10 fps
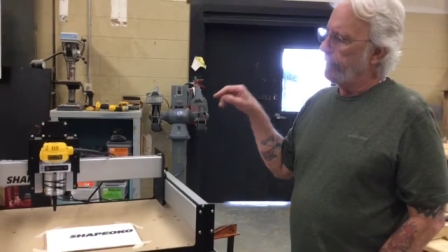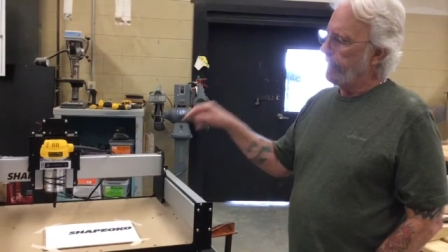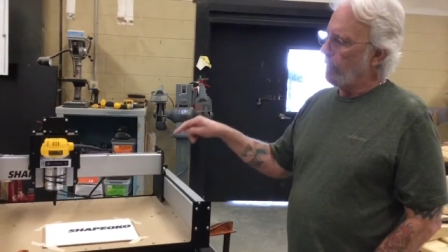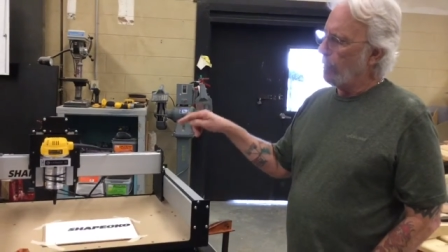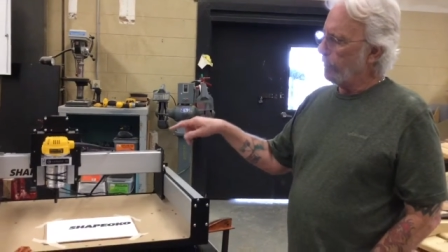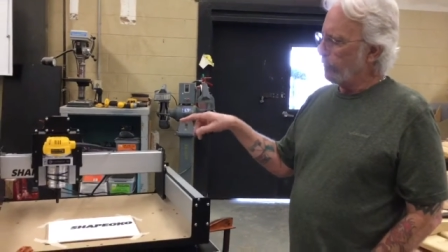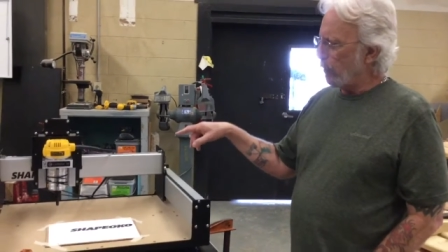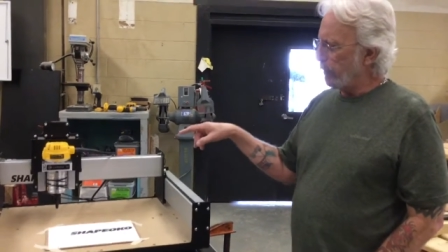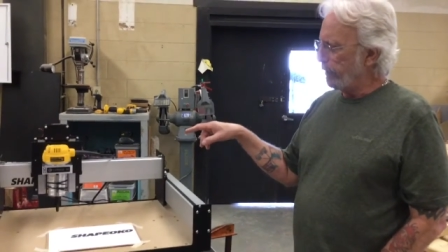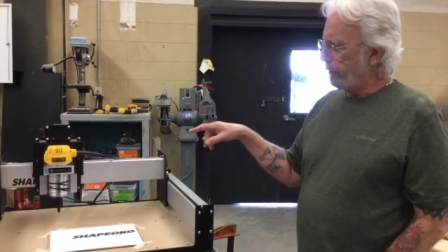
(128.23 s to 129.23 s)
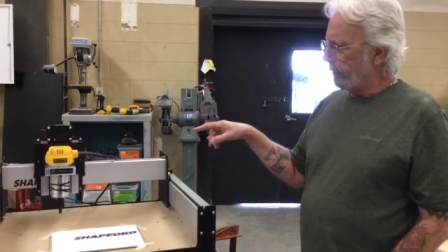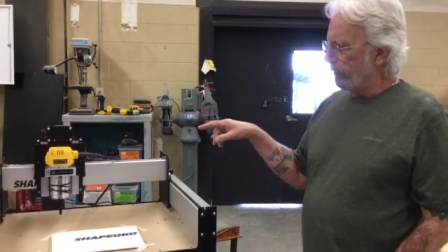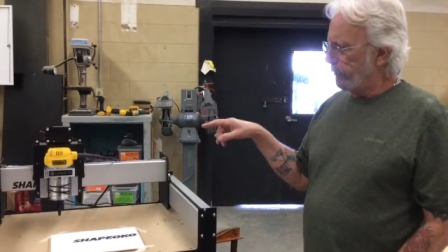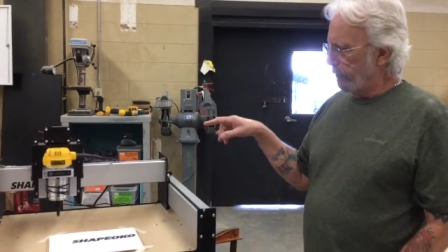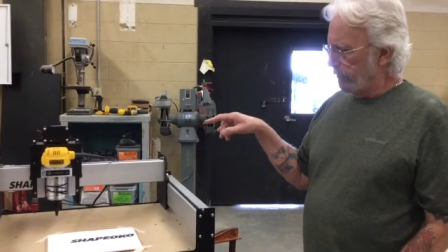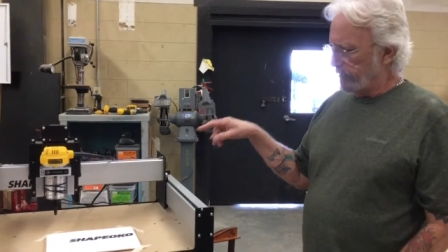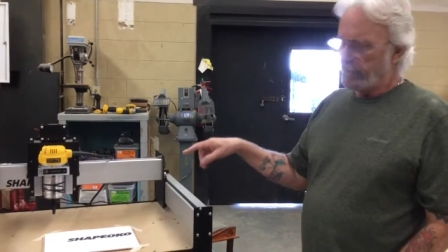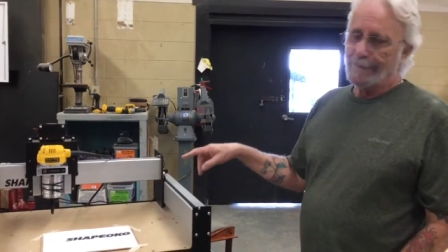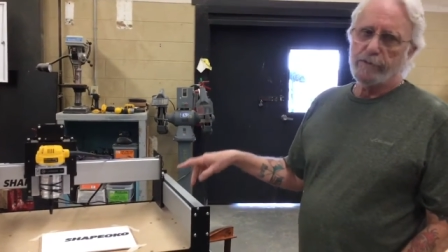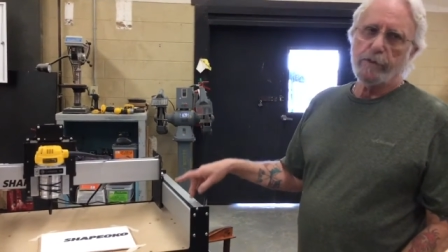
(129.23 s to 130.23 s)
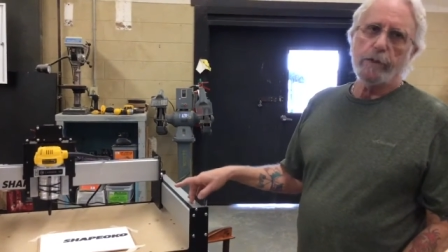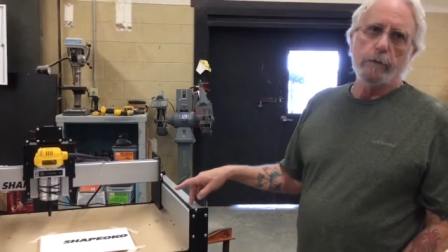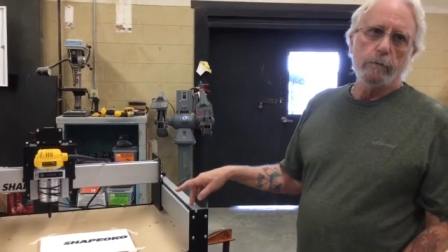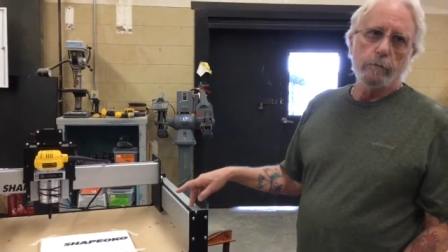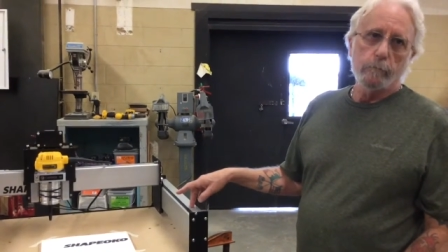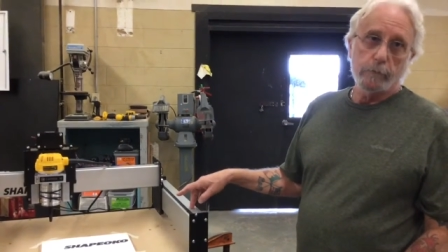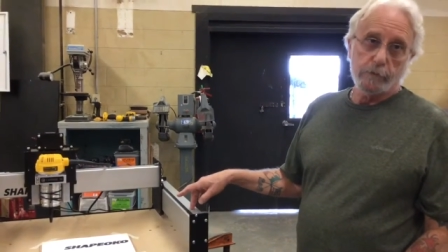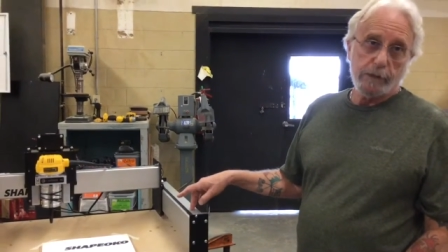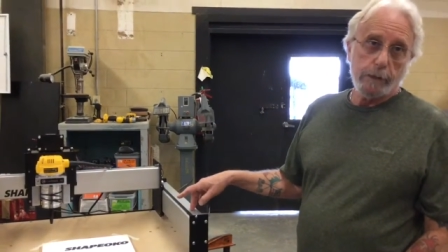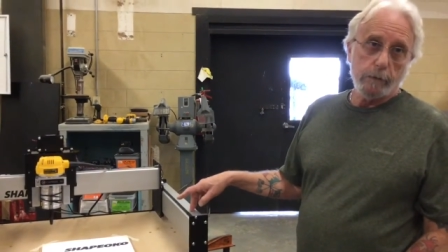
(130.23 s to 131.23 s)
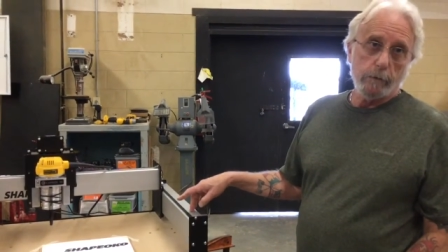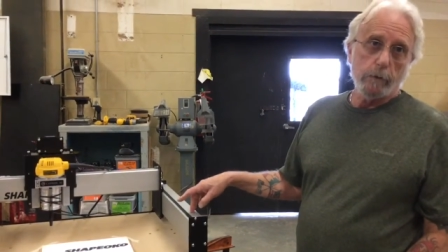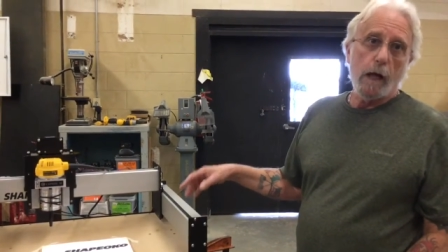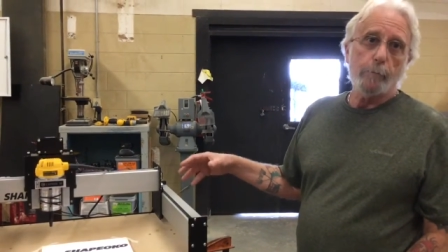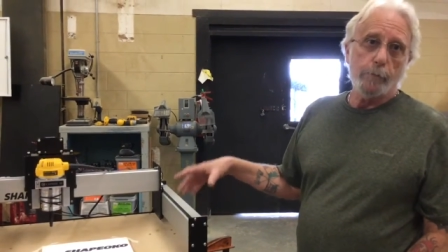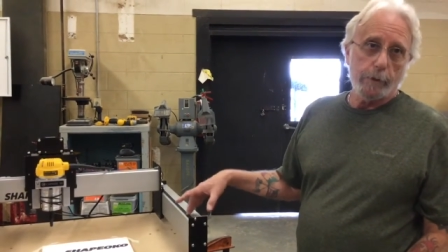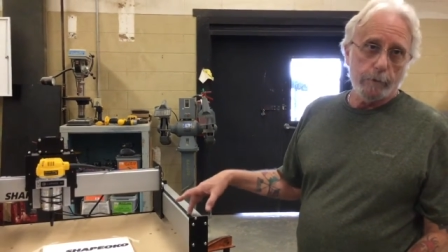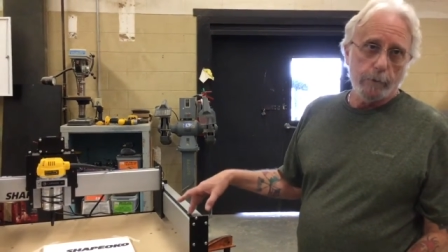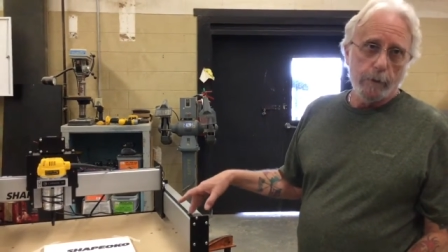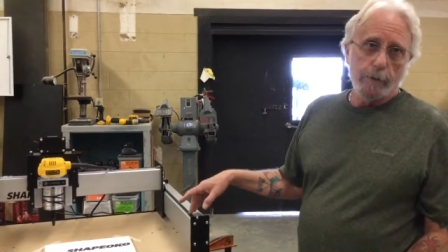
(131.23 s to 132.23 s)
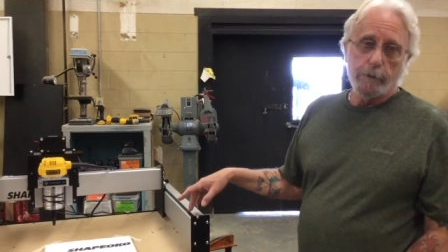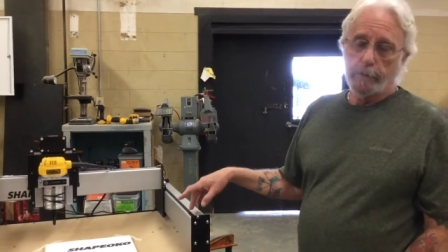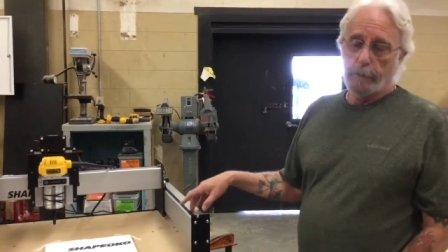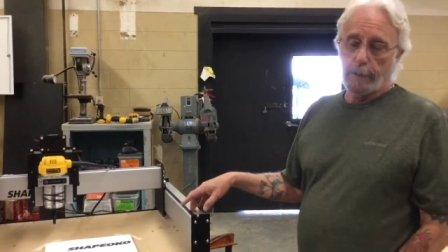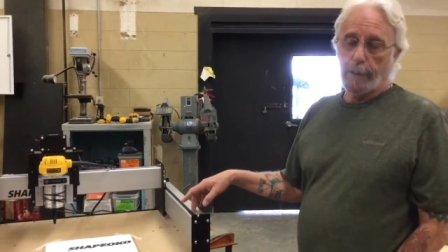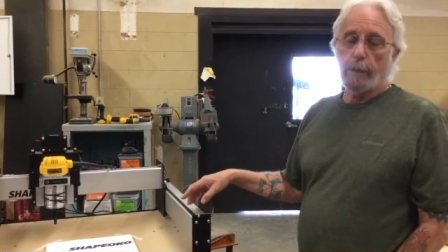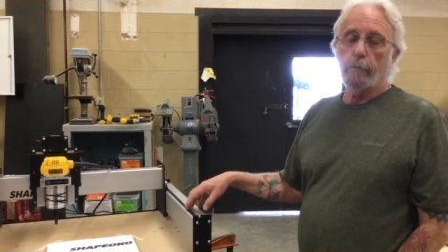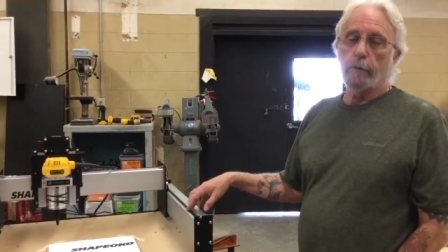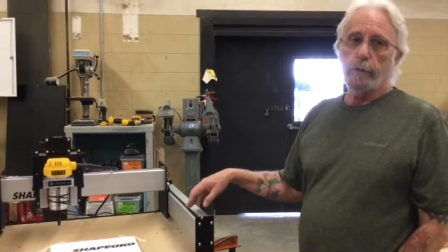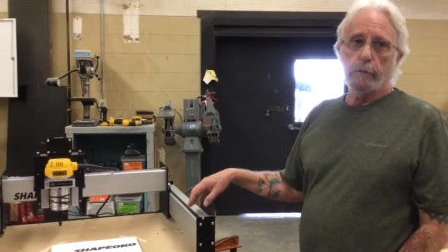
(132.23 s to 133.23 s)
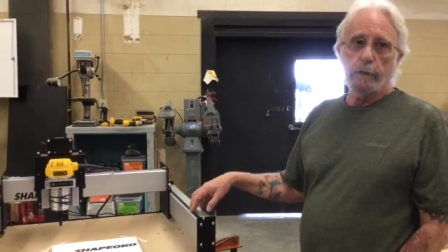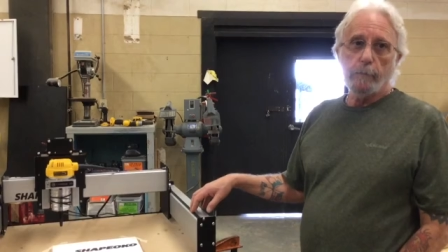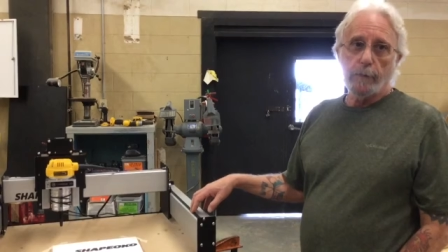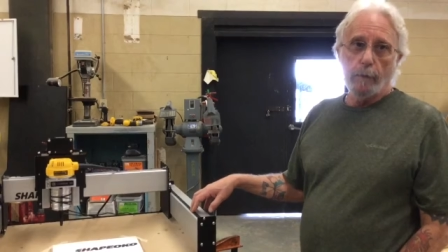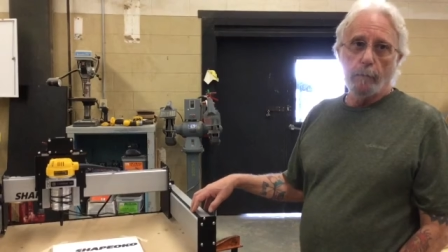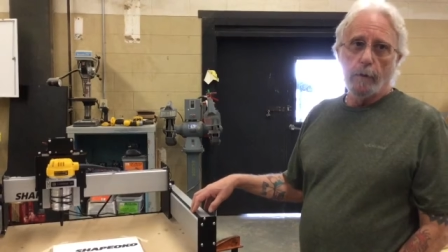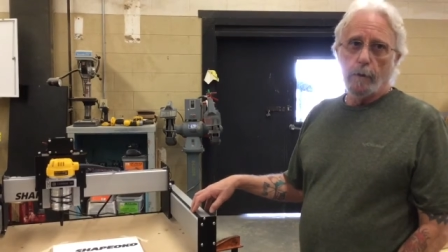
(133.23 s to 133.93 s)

they always wanted CNC machine operators, so they can't really keep them.